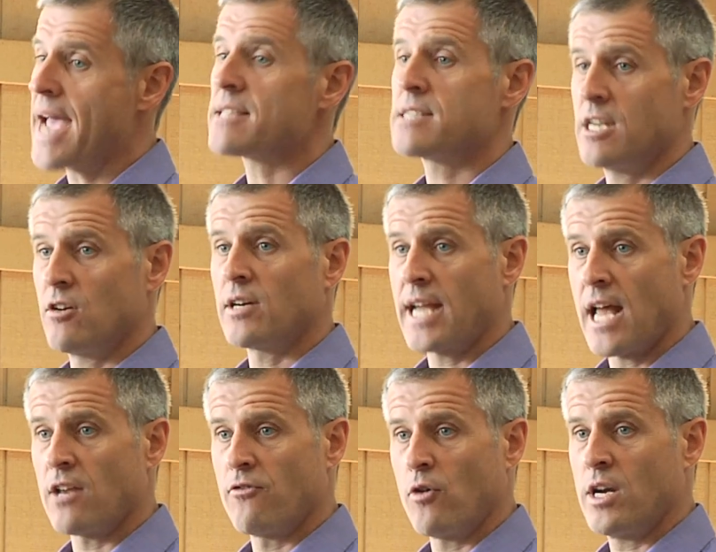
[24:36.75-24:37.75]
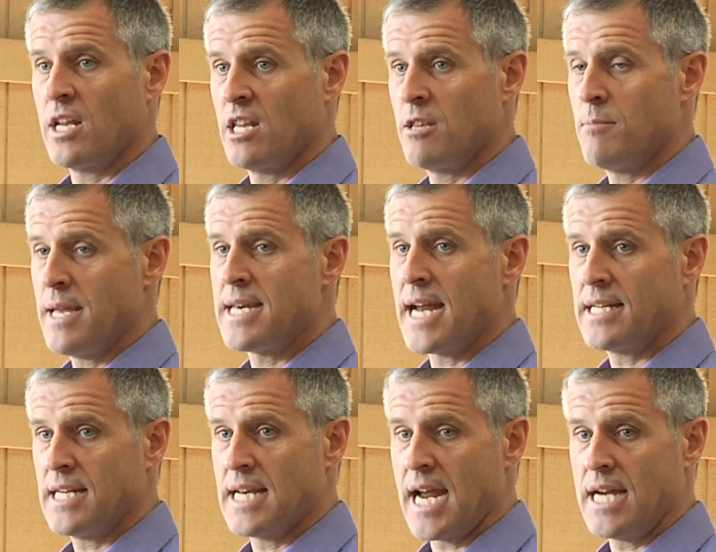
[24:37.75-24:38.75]
passed here in California in the
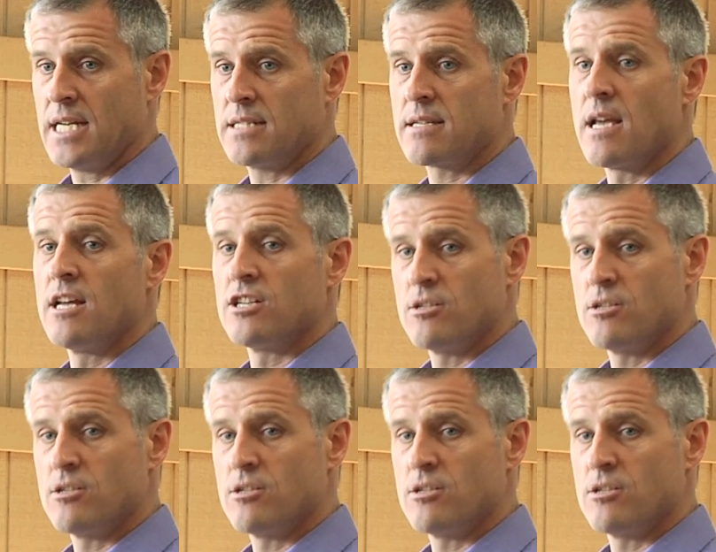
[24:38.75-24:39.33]
mid-1990s